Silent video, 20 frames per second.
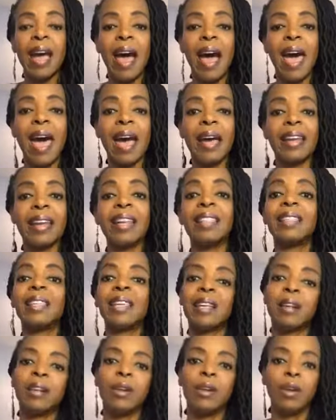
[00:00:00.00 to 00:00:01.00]
And
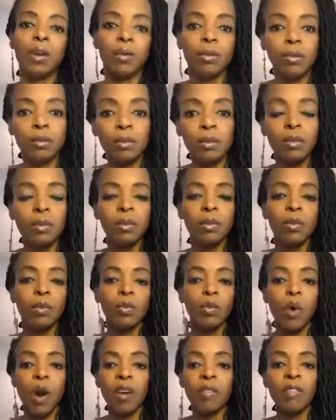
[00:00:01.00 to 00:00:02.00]
until, you know,
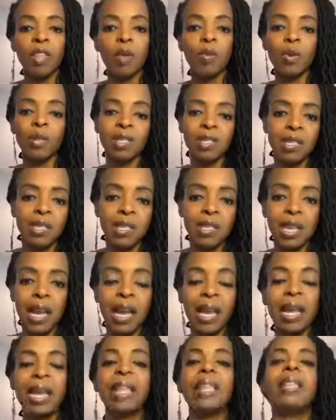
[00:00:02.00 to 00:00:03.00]
one of them was
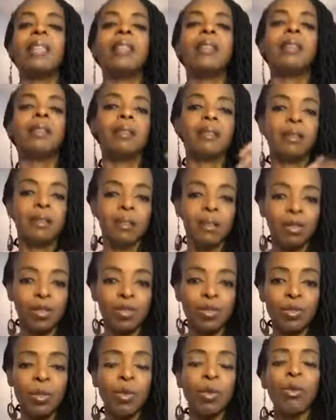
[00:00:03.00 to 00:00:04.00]
taken to
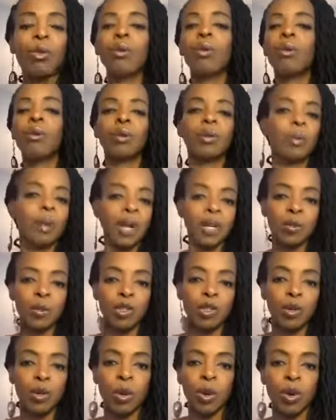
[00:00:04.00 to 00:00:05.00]
school, you know, my husband
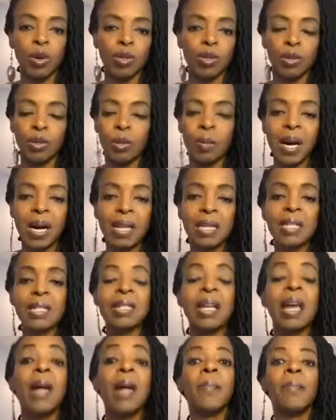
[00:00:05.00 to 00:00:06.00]
took her to the bus
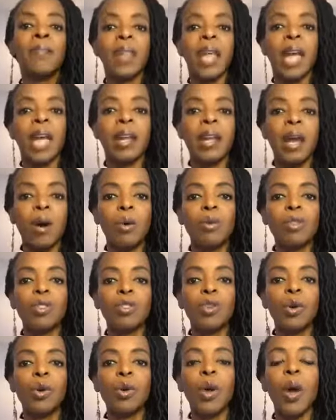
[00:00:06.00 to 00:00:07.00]
and I was
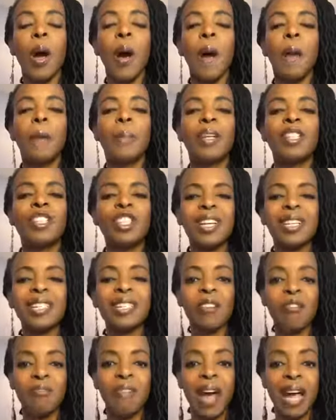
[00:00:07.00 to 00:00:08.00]
good. But just the
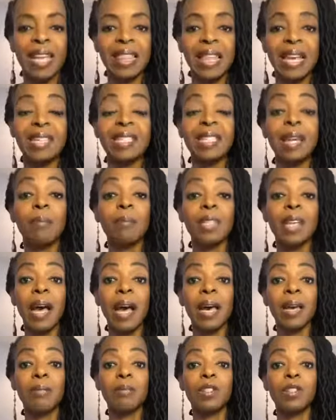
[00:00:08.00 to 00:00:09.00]
fact that
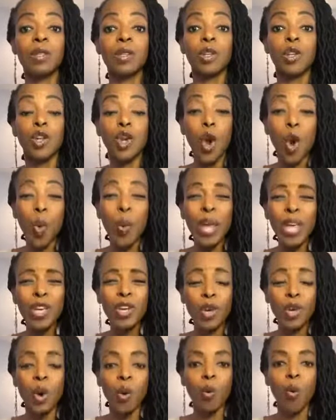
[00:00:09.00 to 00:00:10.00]
sometimes knowing
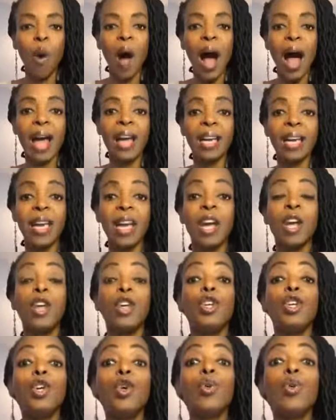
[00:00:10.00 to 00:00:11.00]
your why,
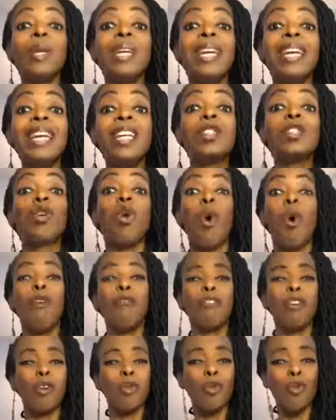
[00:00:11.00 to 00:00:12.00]
you need to
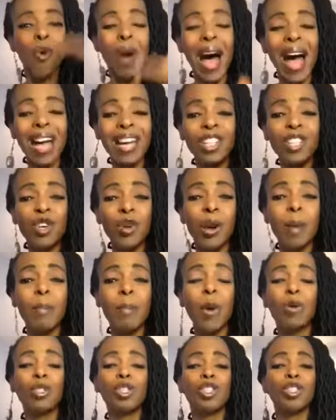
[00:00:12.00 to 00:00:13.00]
override your
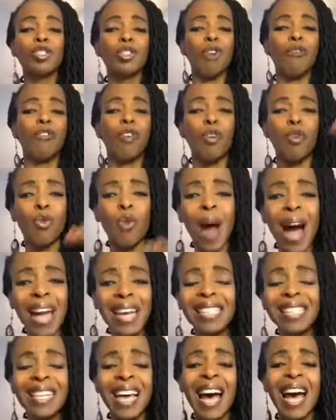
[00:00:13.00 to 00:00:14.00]
emotions,
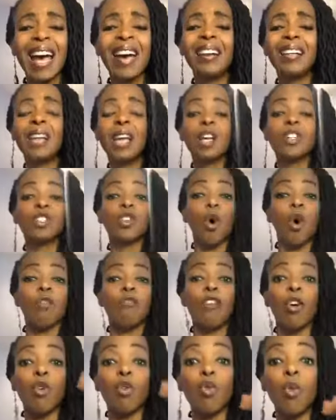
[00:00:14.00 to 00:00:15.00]
override tiredness,
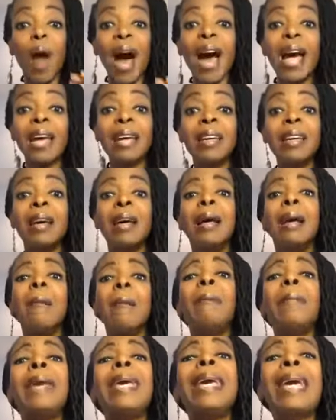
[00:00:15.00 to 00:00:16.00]
override
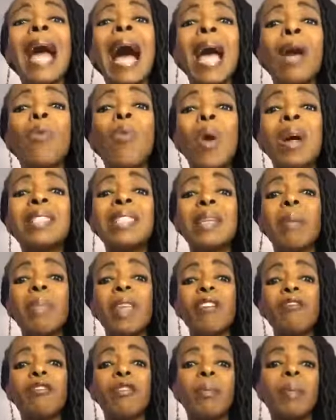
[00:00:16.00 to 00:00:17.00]
me. I want something
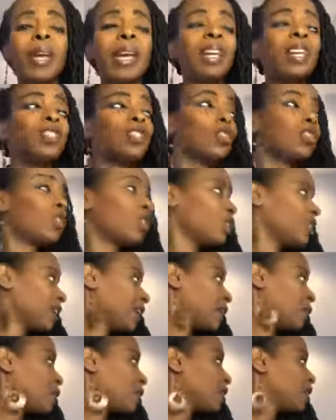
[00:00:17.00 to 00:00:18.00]
for me. Jude, you're
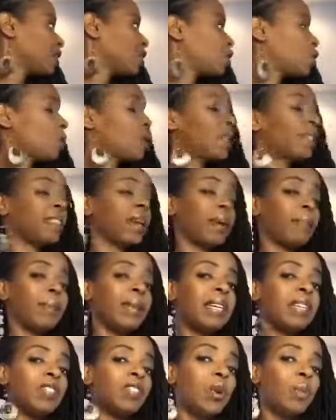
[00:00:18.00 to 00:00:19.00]
deliberately doing that.
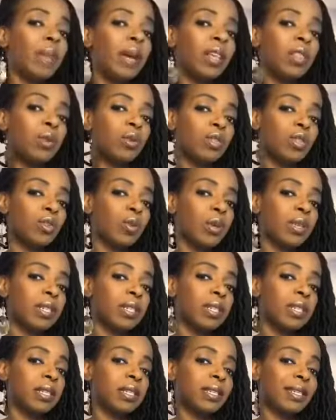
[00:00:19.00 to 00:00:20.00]
Please don't make those
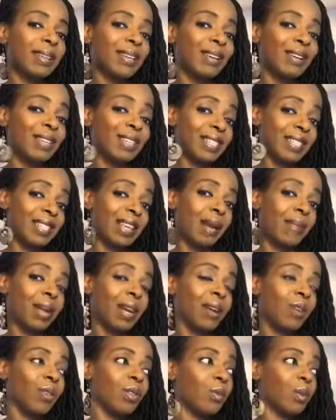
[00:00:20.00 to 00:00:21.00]
noises because it's coming
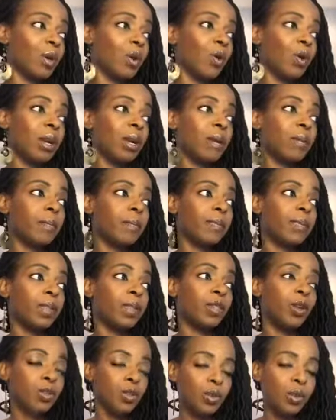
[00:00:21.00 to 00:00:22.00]
out in the recording.
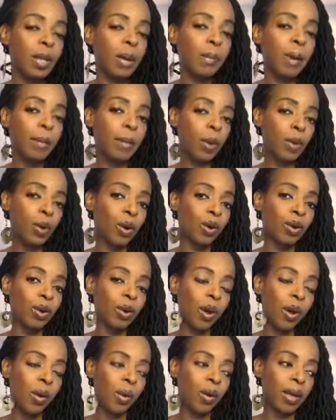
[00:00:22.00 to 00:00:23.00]
Don't do that, mama. We're going to
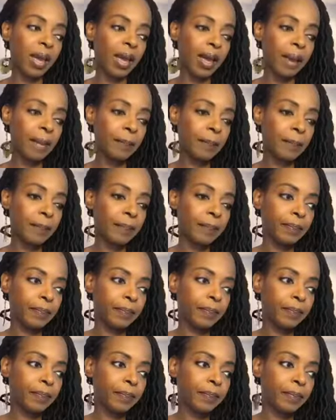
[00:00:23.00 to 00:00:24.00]
go, okay?
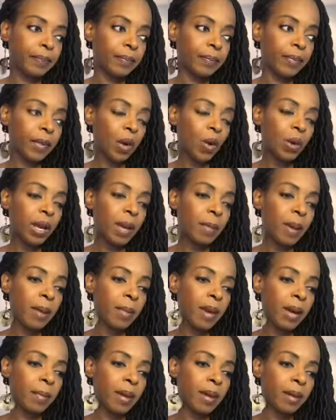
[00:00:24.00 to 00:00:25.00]
Okay, my
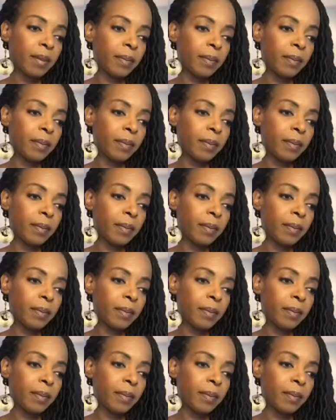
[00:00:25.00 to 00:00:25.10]
mama.